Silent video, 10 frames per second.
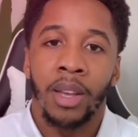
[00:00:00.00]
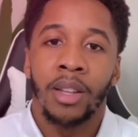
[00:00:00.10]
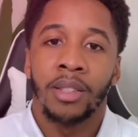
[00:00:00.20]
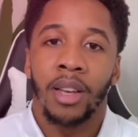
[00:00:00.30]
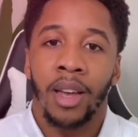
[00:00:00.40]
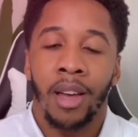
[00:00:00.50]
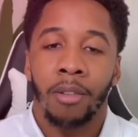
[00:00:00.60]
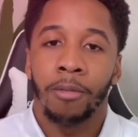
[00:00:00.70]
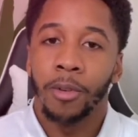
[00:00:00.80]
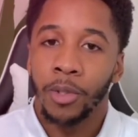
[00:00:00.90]
to have
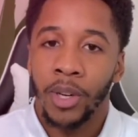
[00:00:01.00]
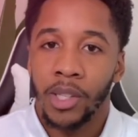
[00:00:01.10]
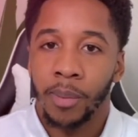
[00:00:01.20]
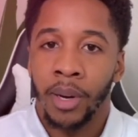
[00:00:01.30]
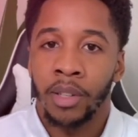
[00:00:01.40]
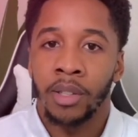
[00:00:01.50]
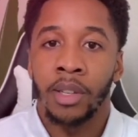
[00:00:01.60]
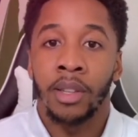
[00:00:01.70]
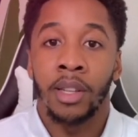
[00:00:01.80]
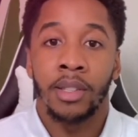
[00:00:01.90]
full transparency
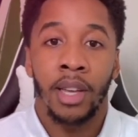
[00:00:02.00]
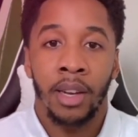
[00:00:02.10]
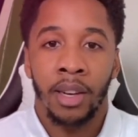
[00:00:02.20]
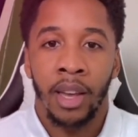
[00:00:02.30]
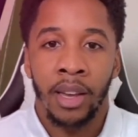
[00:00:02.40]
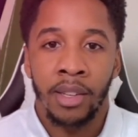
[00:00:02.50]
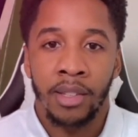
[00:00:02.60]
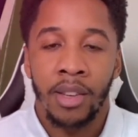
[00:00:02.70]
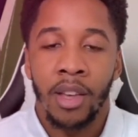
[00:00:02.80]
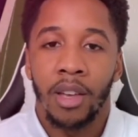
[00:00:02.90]
than 10 days
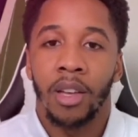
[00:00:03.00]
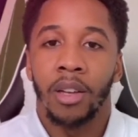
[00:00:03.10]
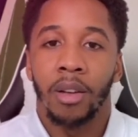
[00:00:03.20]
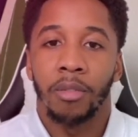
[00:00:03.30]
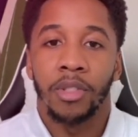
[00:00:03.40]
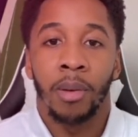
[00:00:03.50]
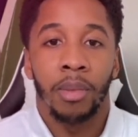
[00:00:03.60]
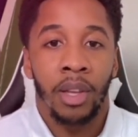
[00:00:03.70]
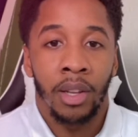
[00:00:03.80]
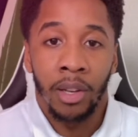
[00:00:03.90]
of
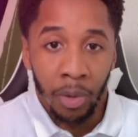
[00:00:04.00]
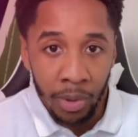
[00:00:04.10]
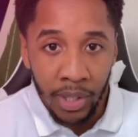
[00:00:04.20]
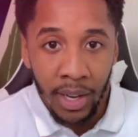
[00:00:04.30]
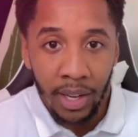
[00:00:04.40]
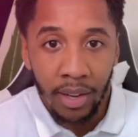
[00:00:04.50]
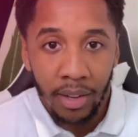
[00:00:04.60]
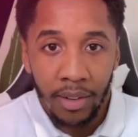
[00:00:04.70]
something a little shady.